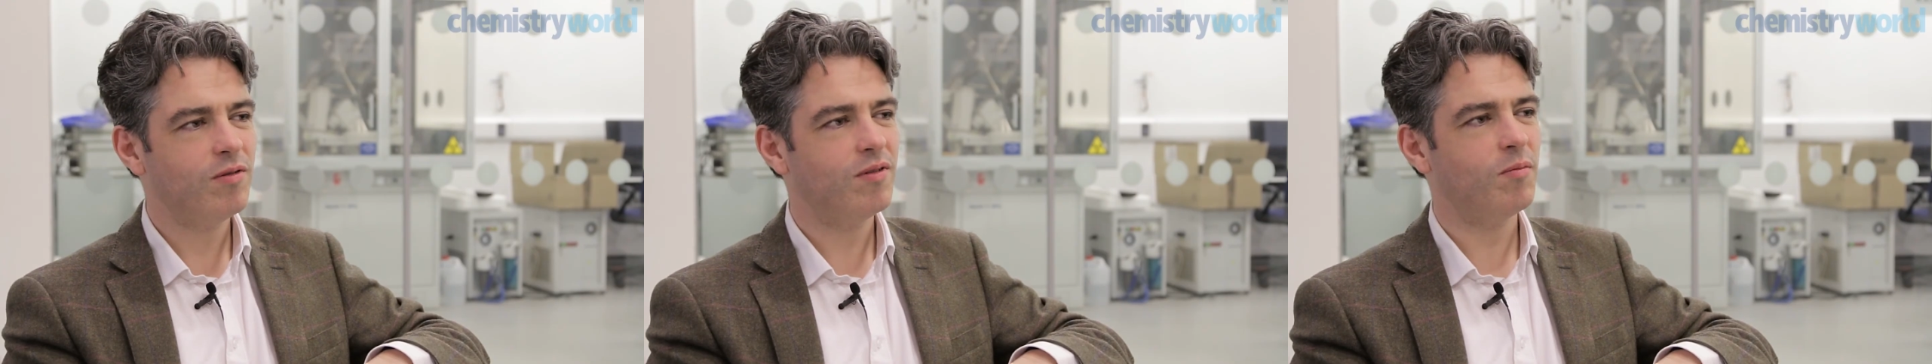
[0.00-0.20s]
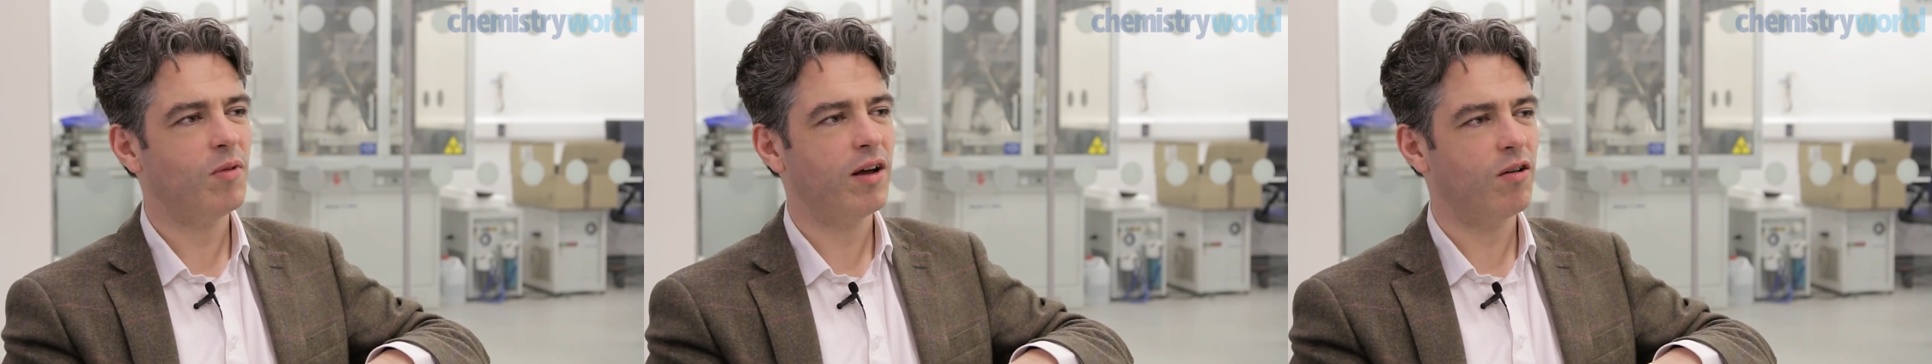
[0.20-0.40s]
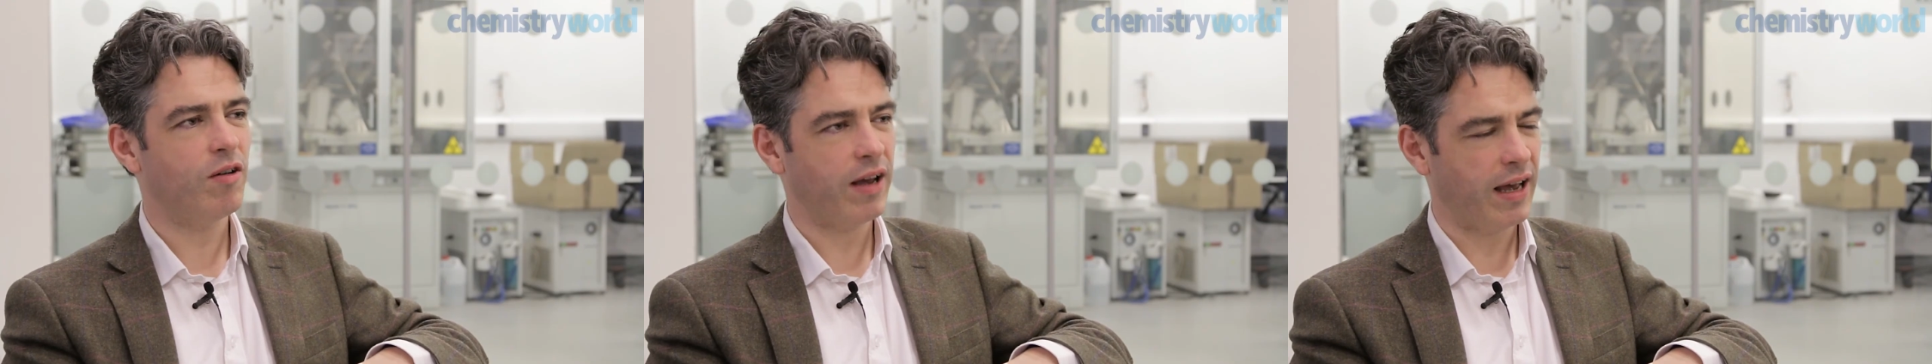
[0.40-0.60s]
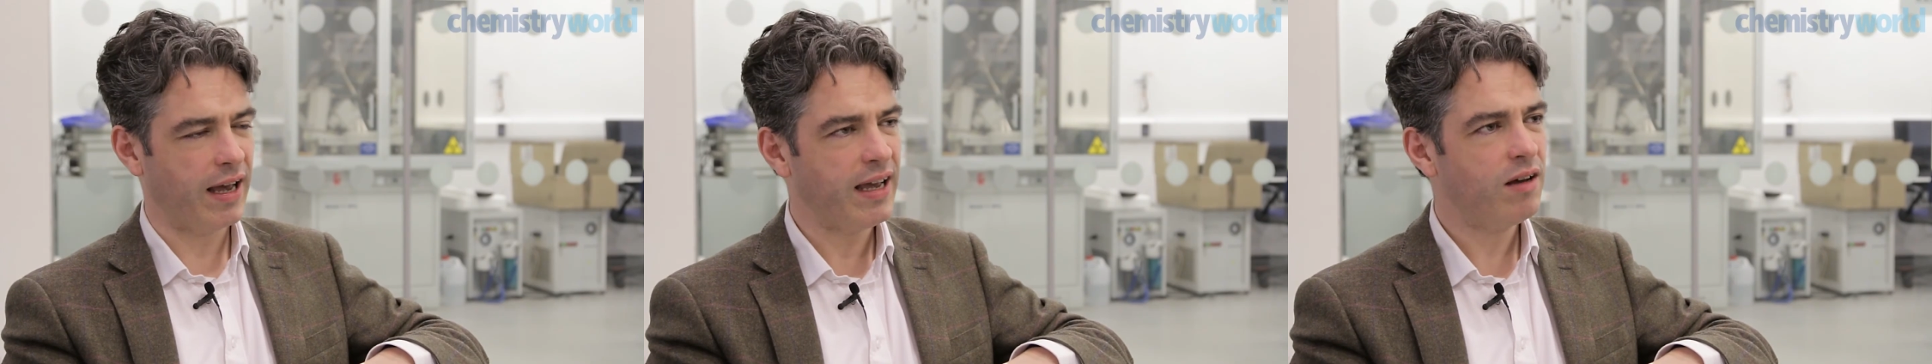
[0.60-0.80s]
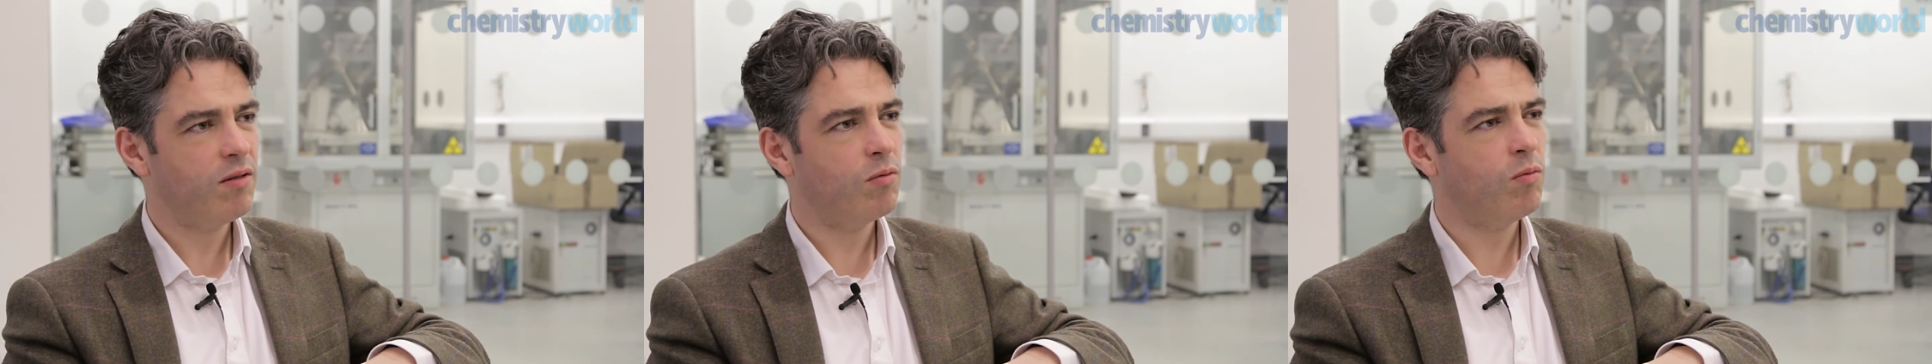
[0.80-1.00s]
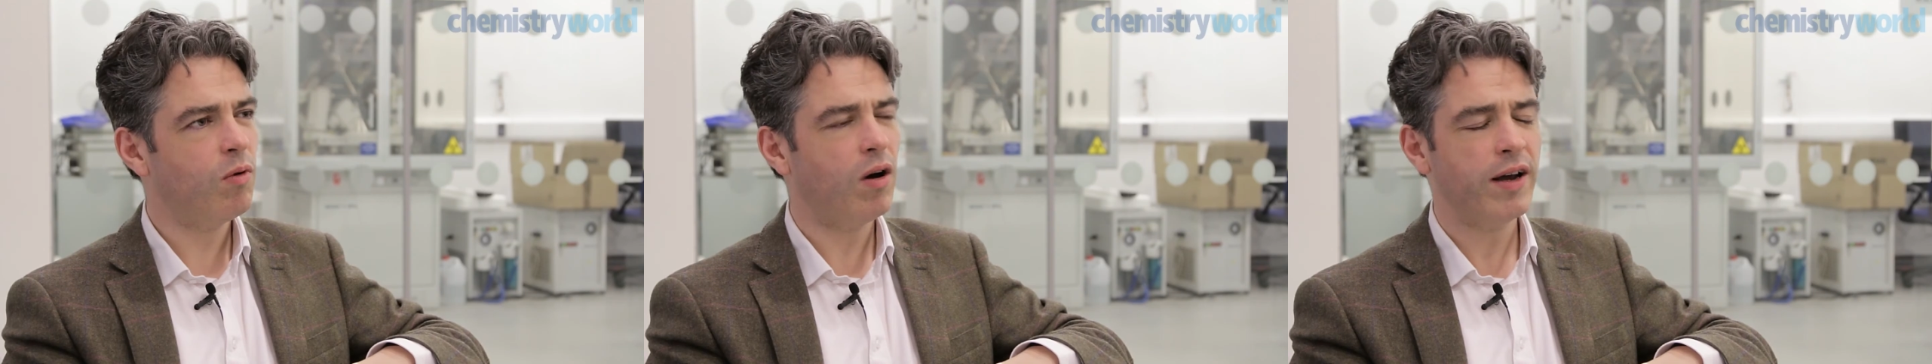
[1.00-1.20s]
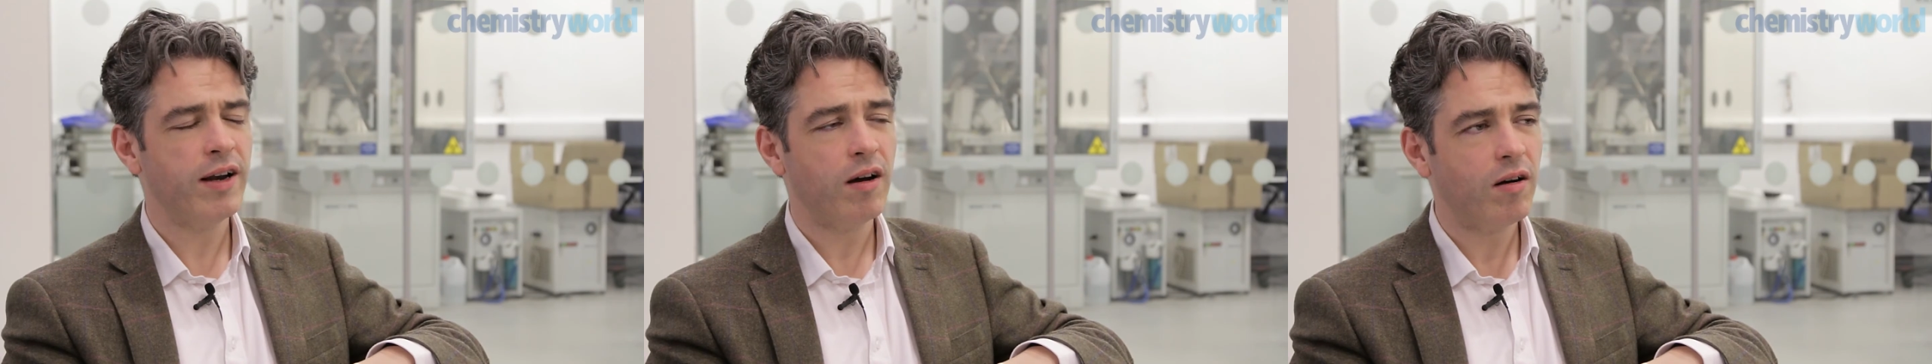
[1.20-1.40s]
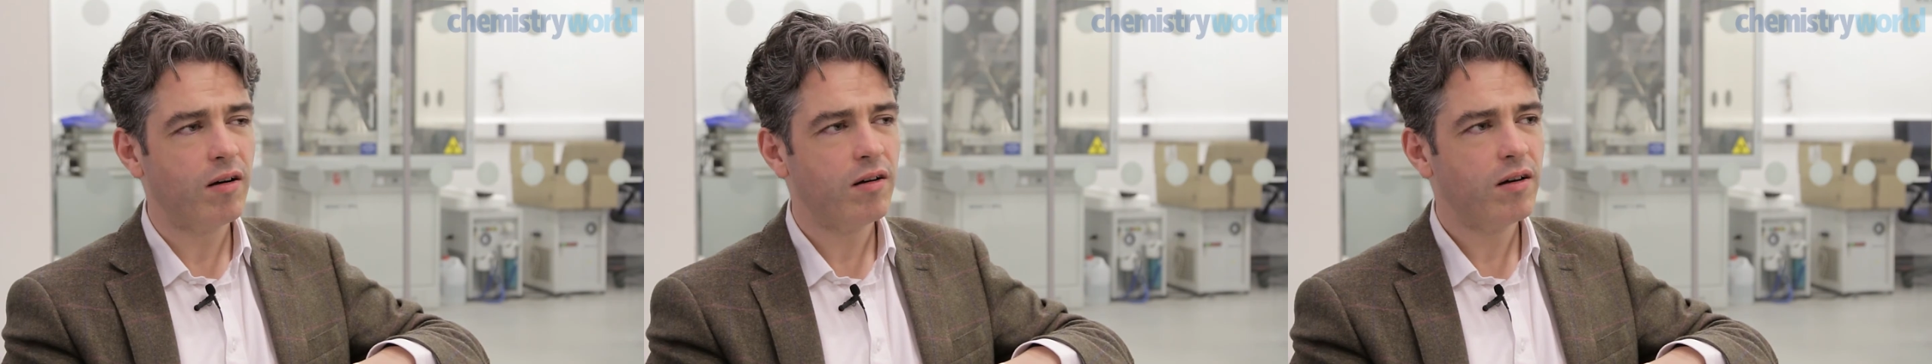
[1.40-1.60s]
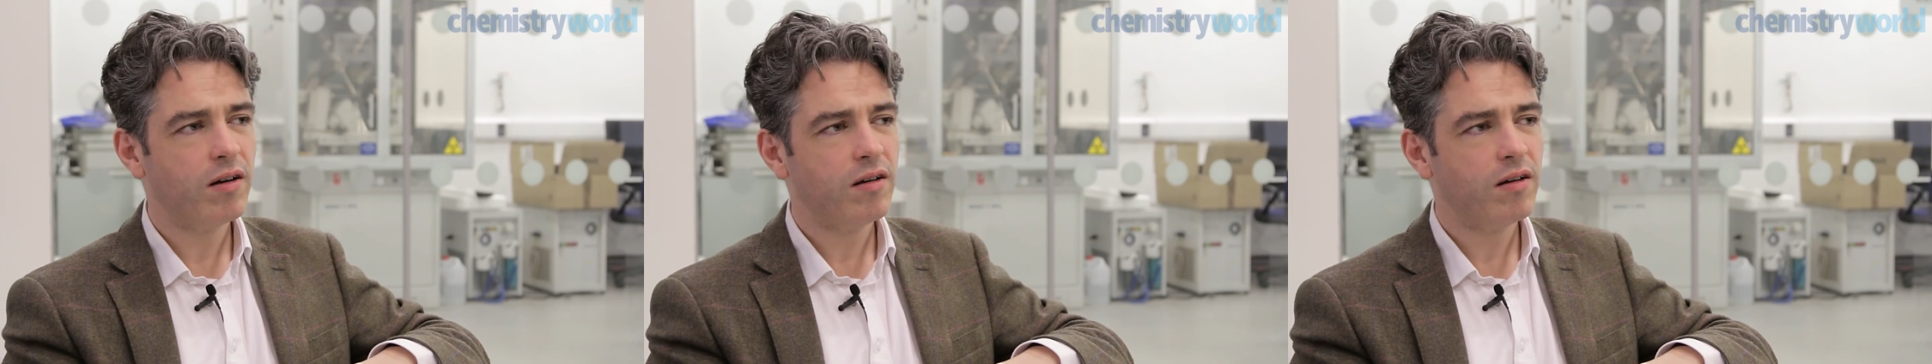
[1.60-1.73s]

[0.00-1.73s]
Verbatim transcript: Yeah. I'm like, okay, why not?